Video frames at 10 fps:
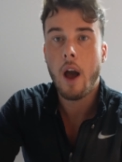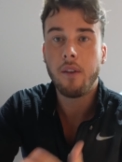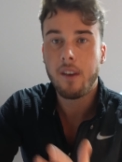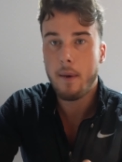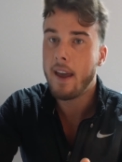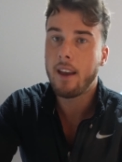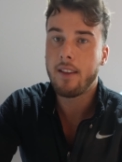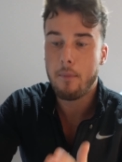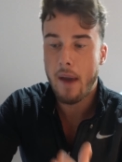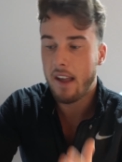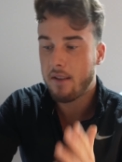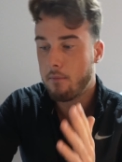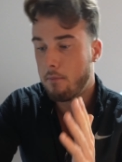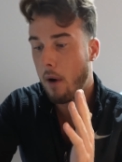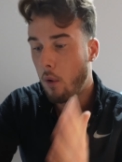How to make the
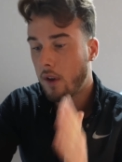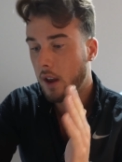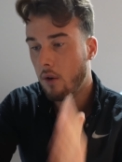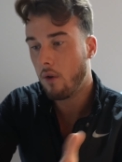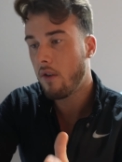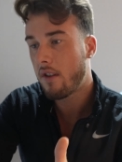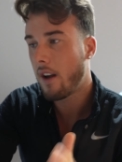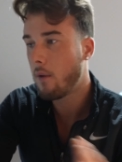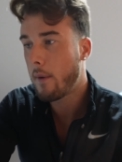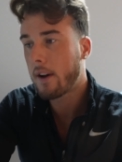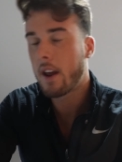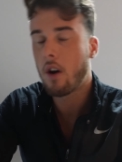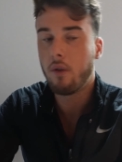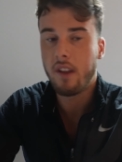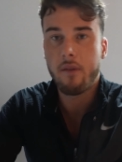best bulking oats. What am I going to
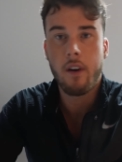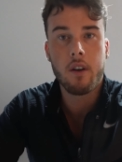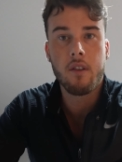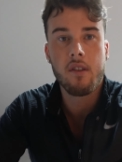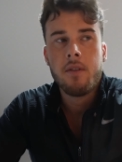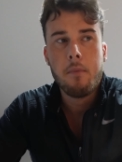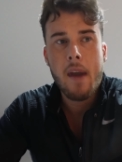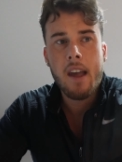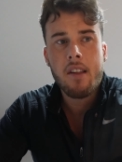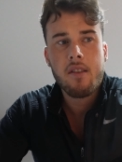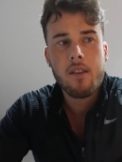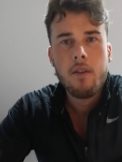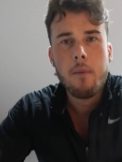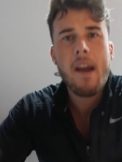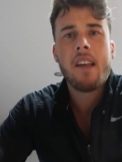call these fuckers? The best,
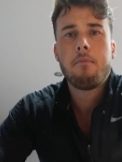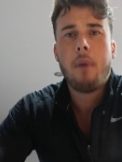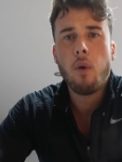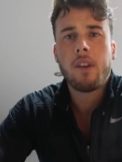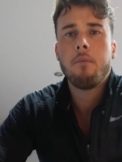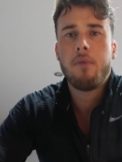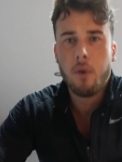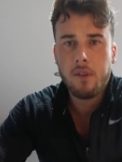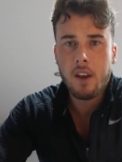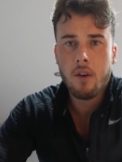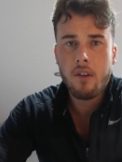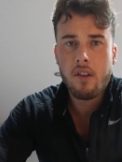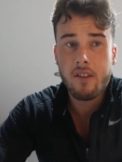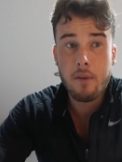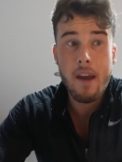the best bulking protein
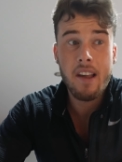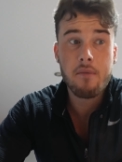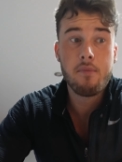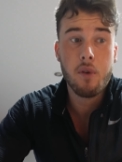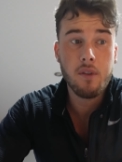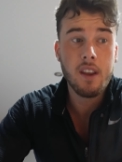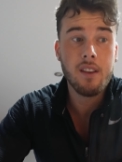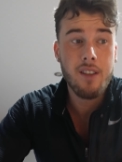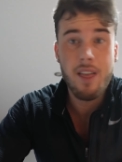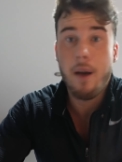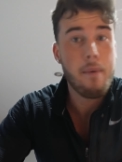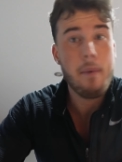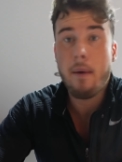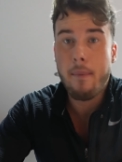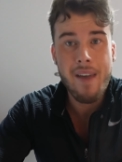oats or the best protein, The the
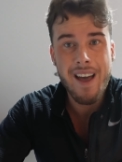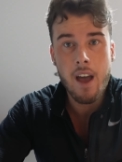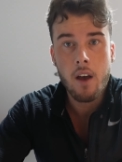the blah, blah.